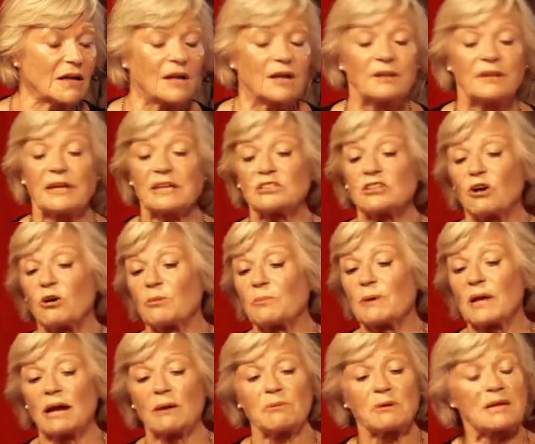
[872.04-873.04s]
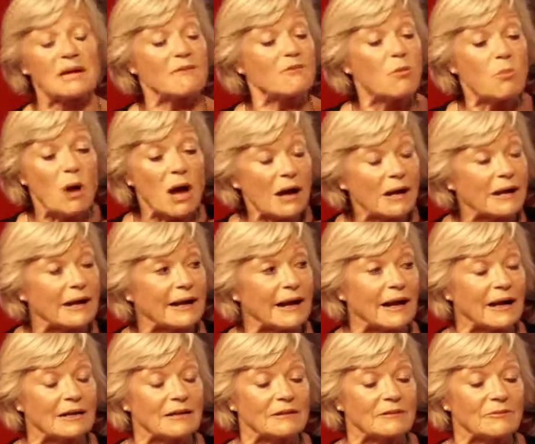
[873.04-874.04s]
They told me I would never work
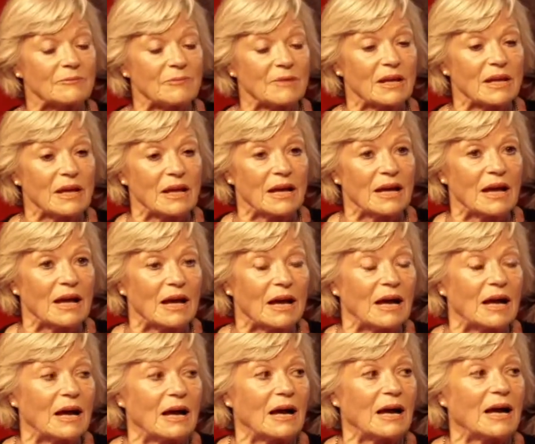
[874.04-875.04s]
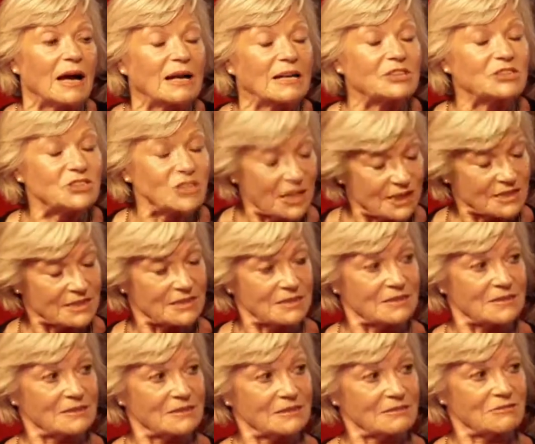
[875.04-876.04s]
again. I
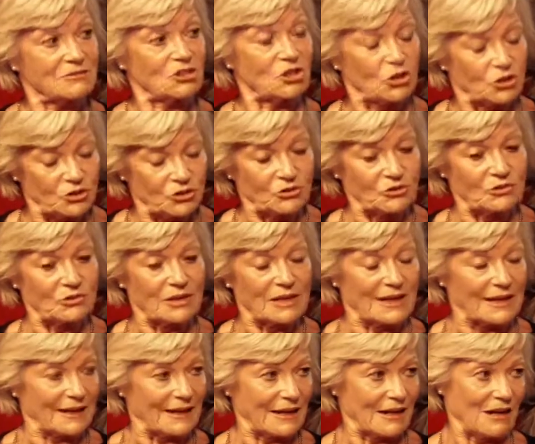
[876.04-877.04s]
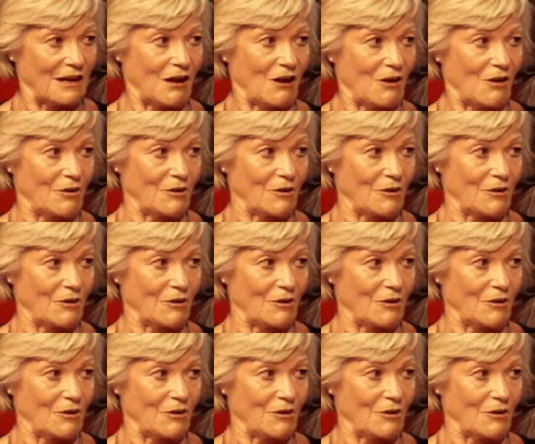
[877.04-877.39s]
just couldn't let it go.